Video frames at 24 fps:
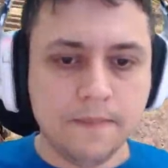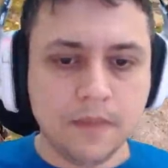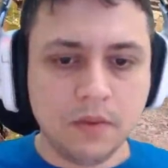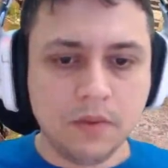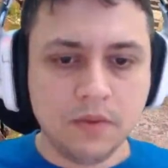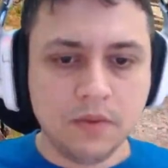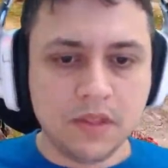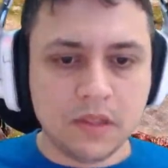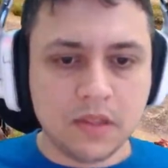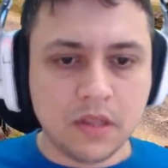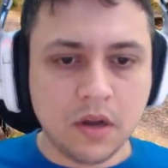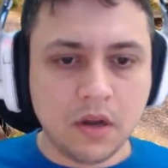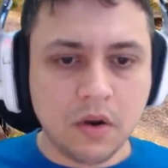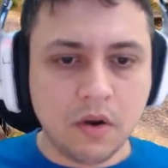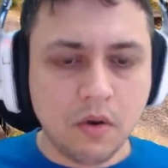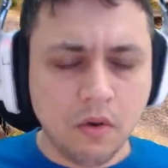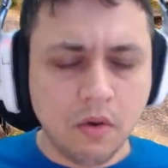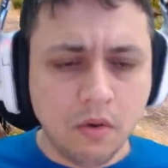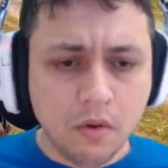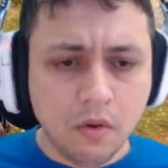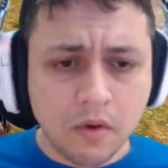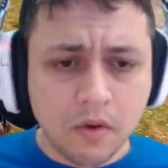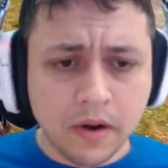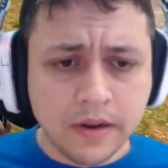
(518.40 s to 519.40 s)
with the
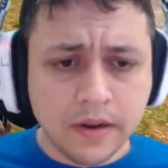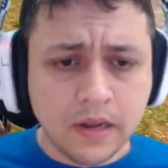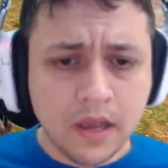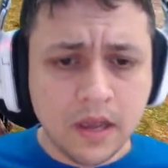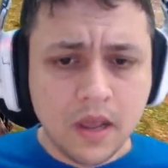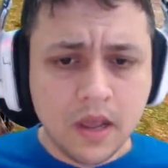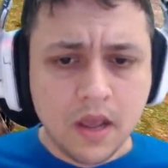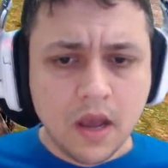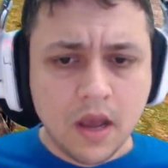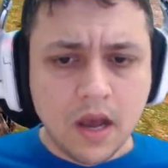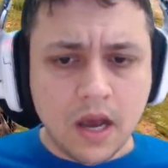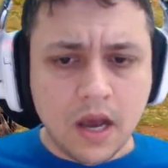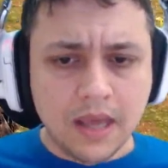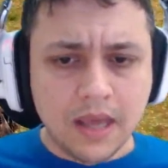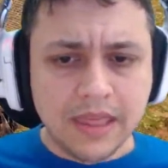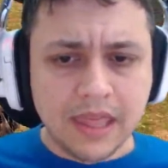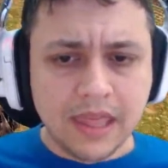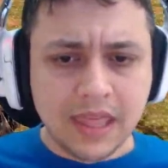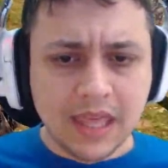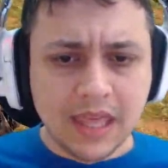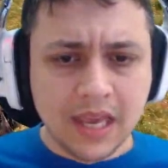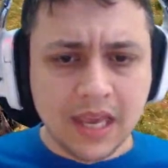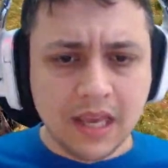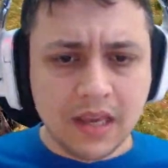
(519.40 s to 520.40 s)
Horde. I
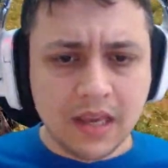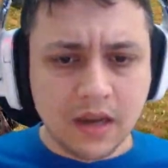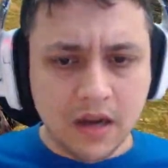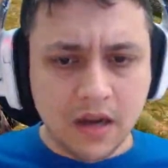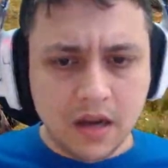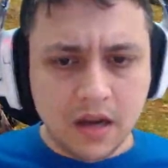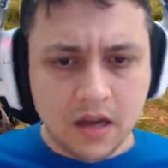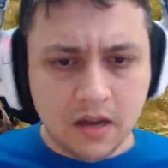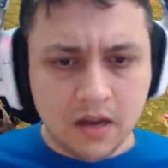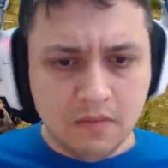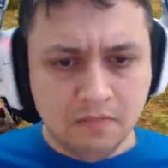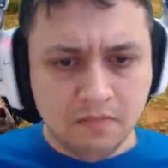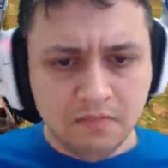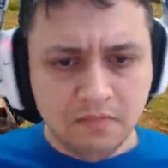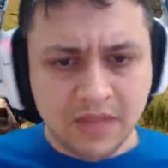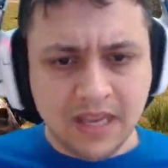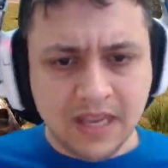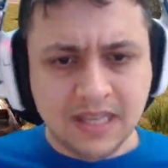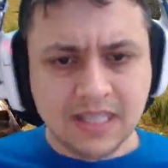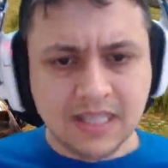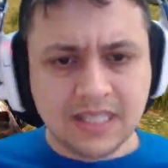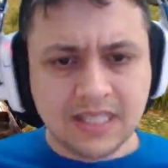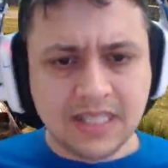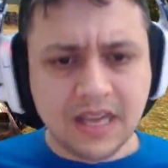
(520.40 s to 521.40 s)
think
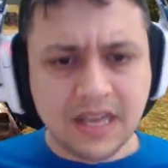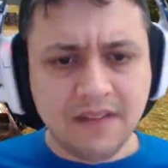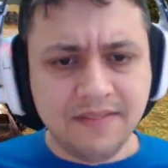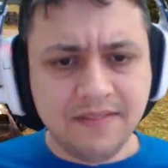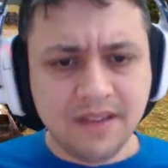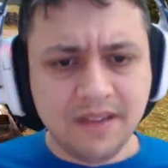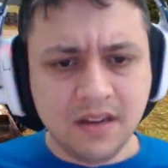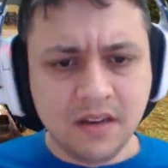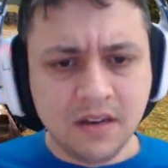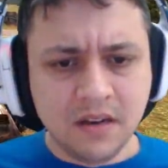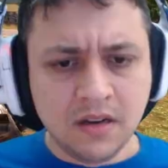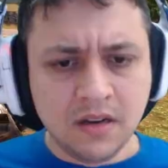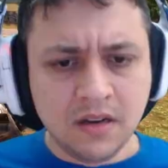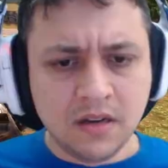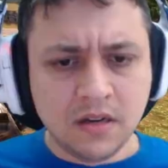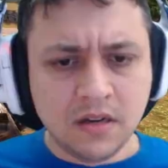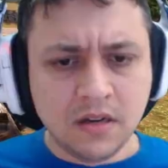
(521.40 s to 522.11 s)
day 7